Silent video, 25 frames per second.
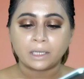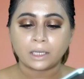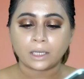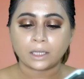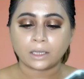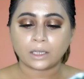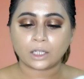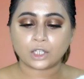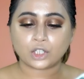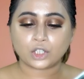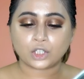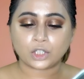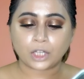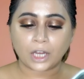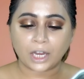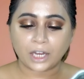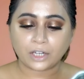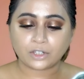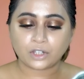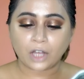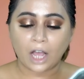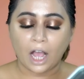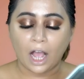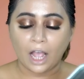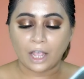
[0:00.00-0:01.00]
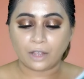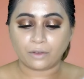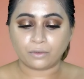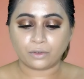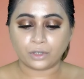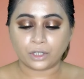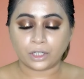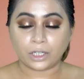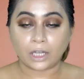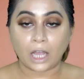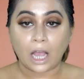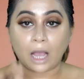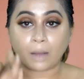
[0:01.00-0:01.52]
picking the shade
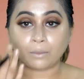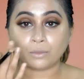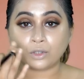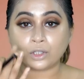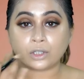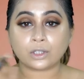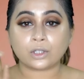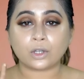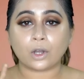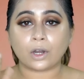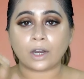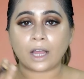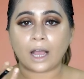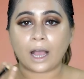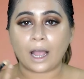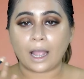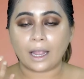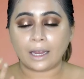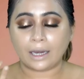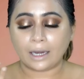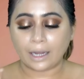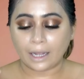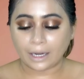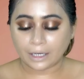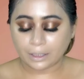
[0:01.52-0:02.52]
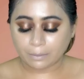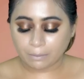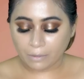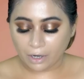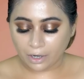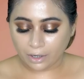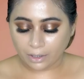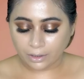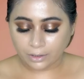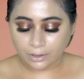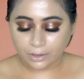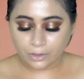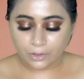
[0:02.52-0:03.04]
Ivory, I'm just gonna highlight
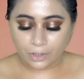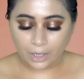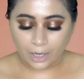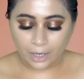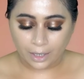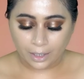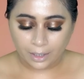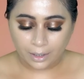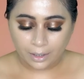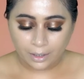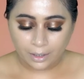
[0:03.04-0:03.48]
my under eye.